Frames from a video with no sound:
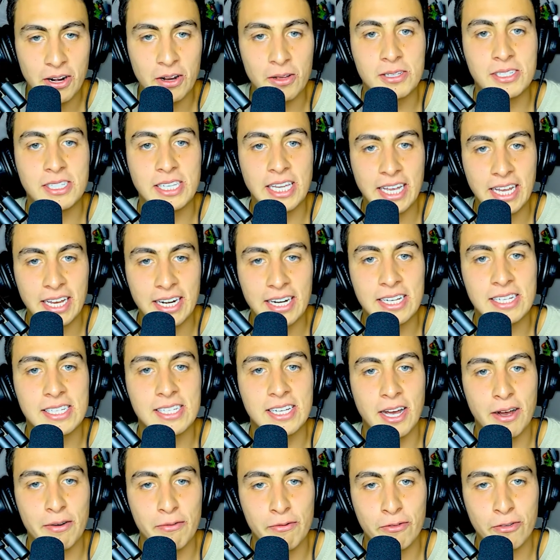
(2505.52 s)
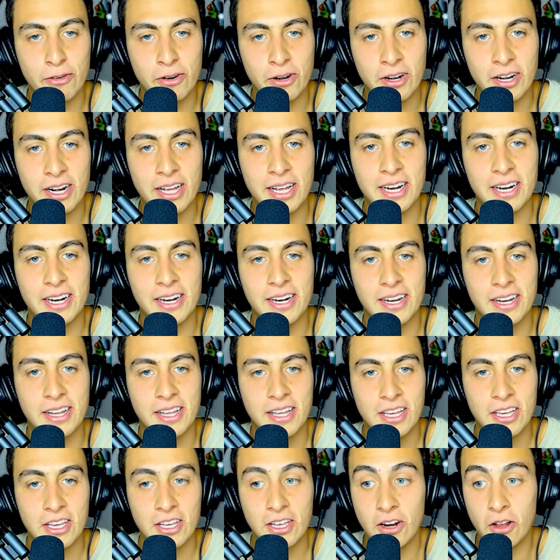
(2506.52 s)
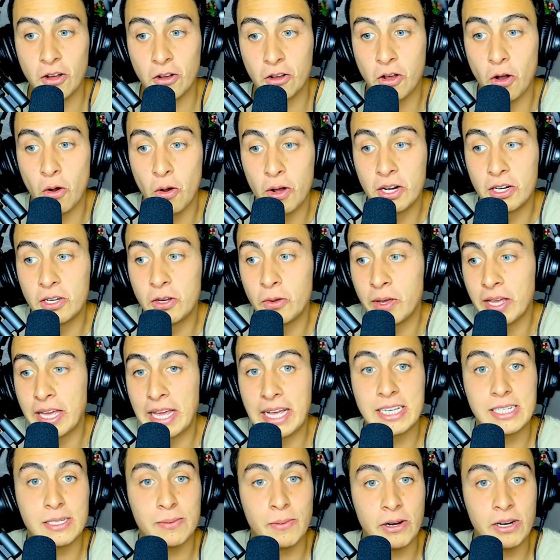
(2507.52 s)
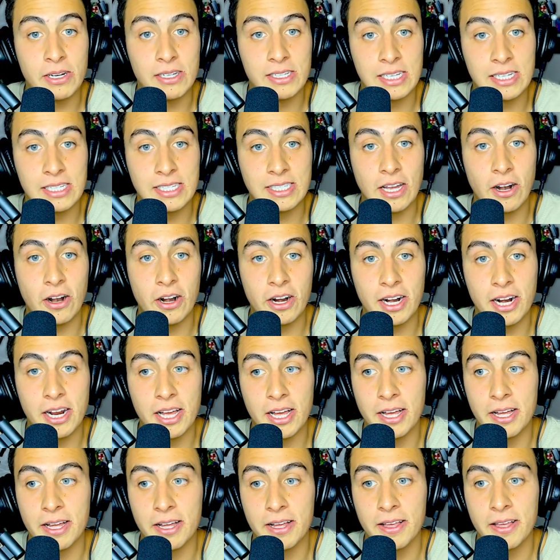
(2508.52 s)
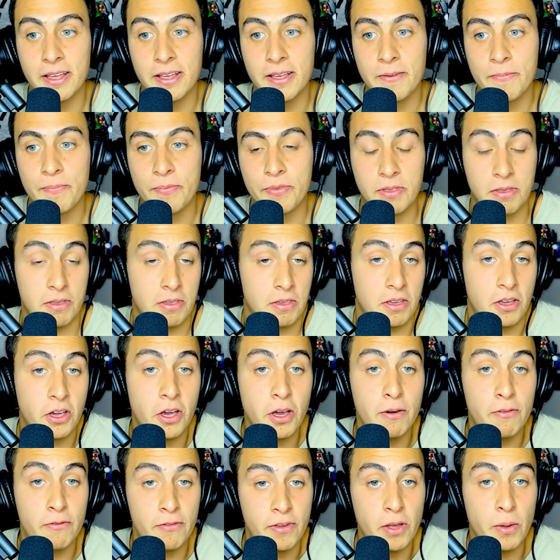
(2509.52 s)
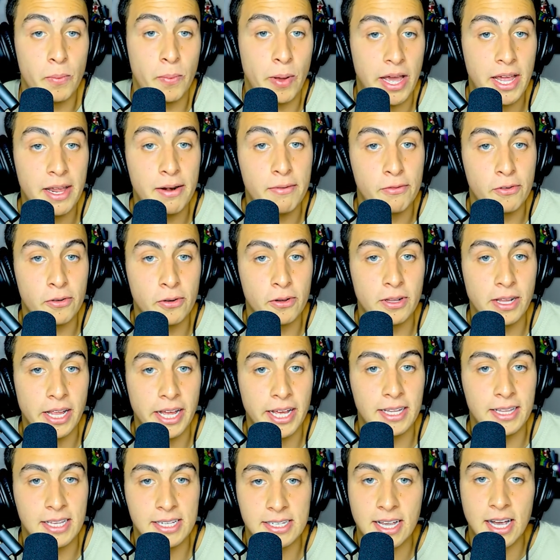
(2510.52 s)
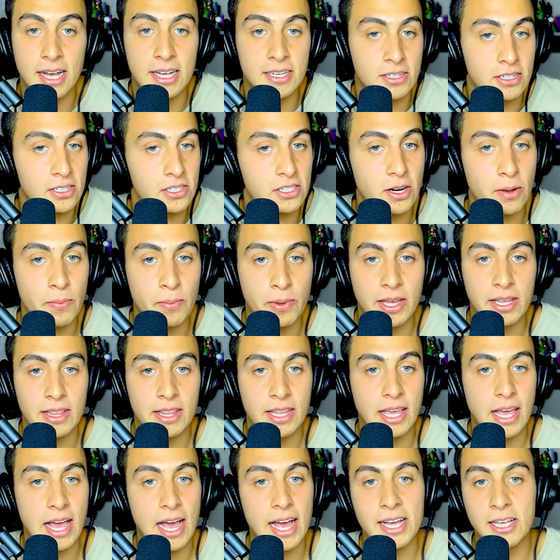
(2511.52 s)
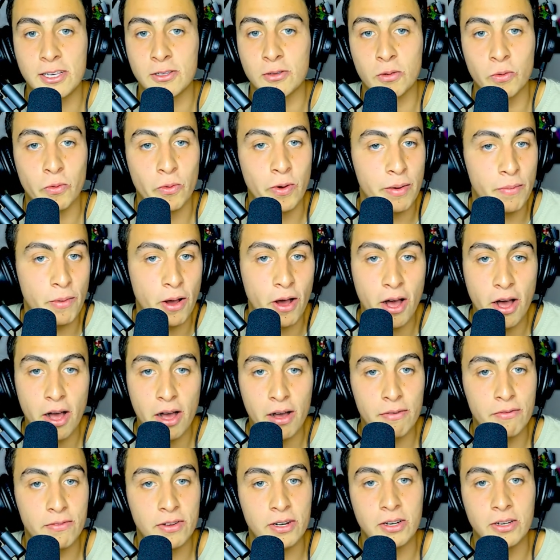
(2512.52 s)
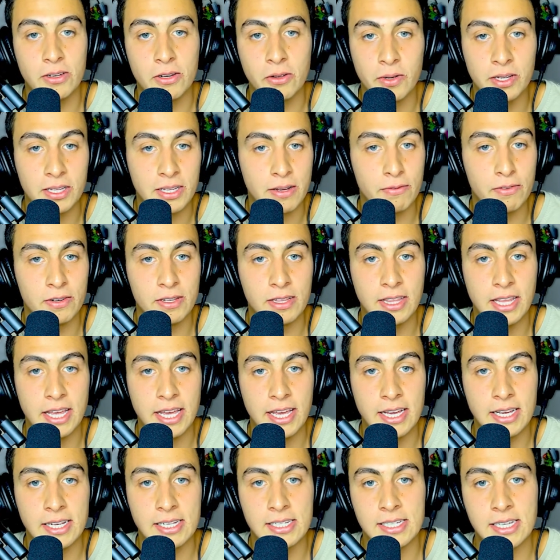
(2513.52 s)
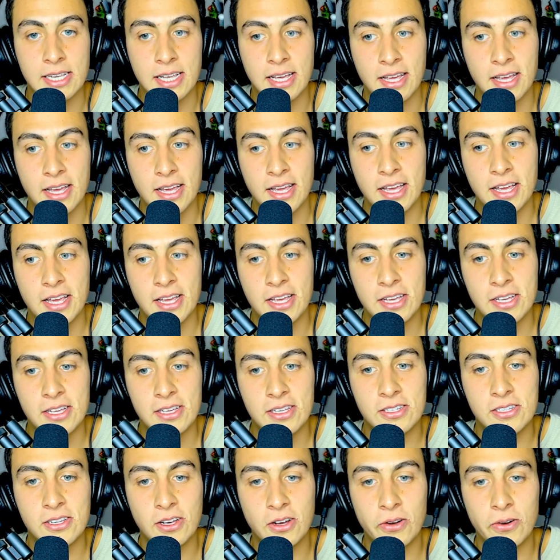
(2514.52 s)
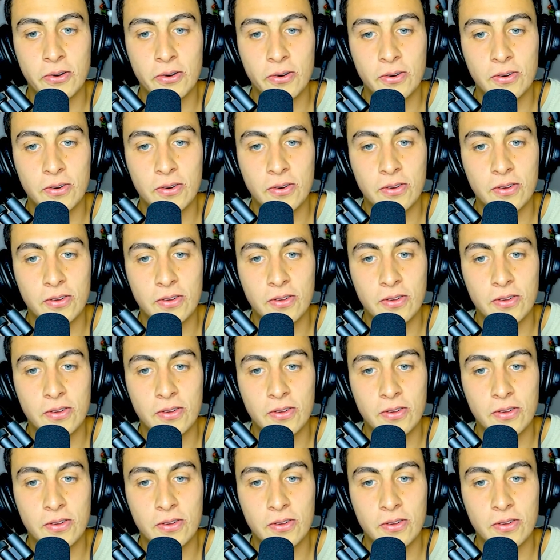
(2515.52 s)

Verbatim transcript: know seeking discomfort and you know going doing experiences that are gonna could feel painful. Like these guys are jumping in the ice with Wim Hof and doing different things. So